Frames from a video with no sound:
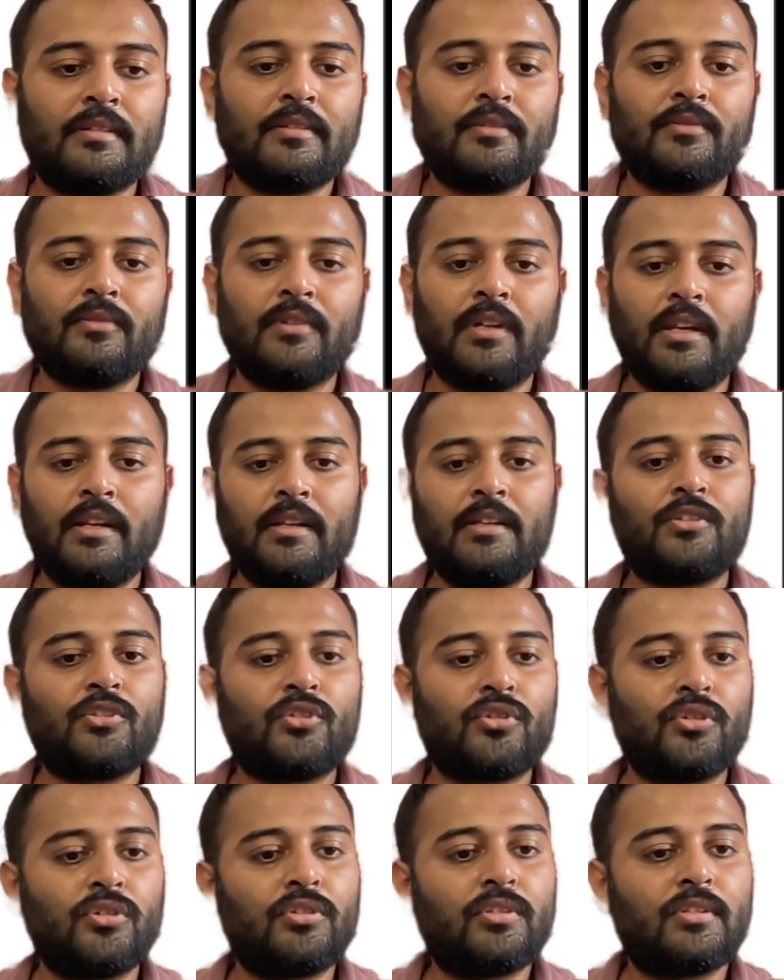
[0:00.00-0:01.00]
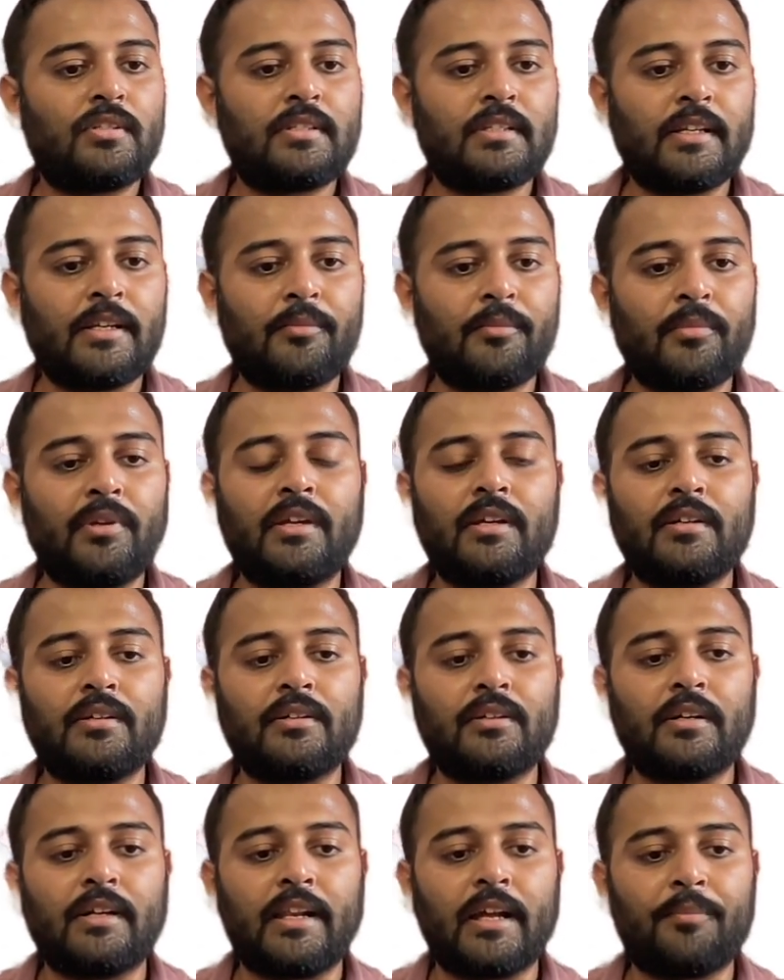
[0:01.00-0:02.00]
Well, it should send me a
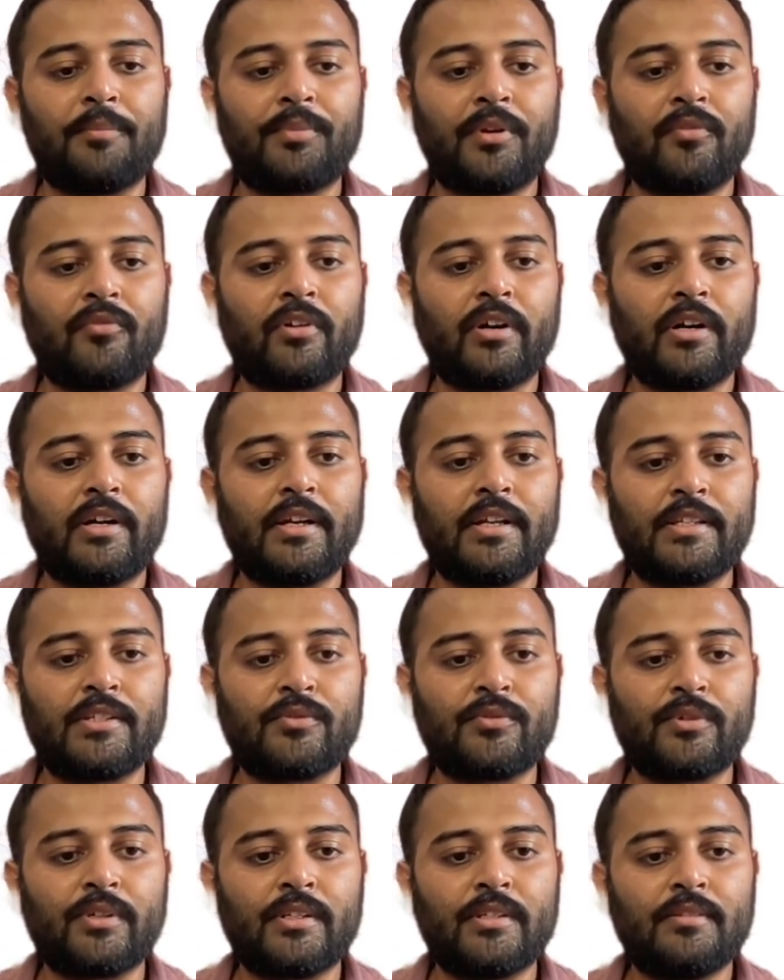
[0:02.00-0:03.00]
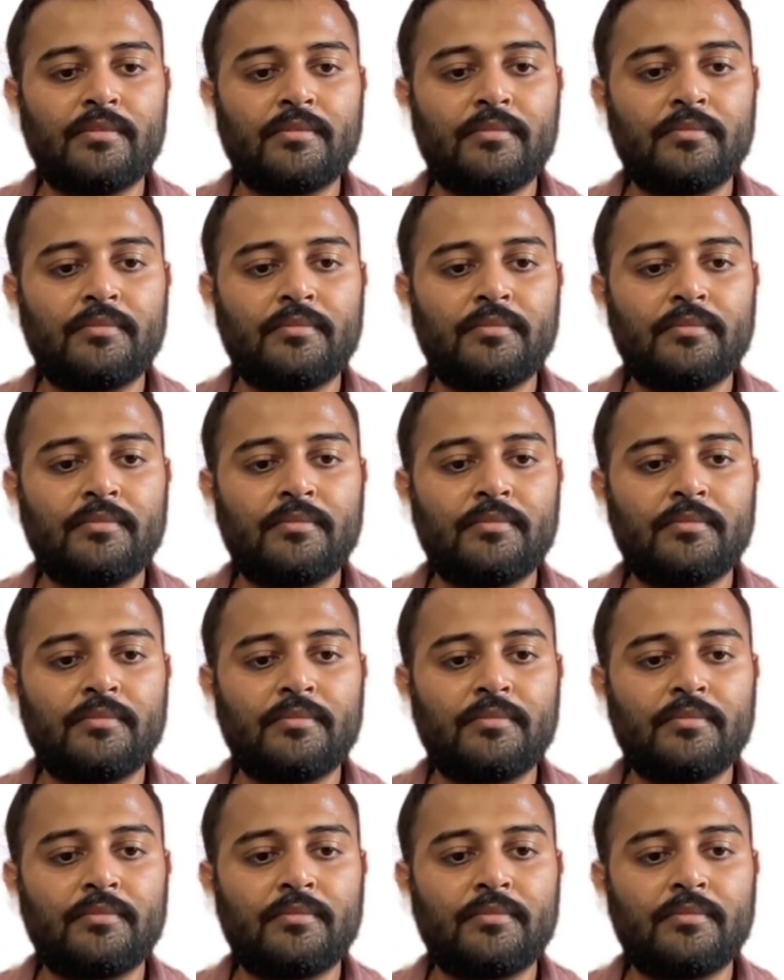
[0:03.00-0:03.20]
adaptive card as well.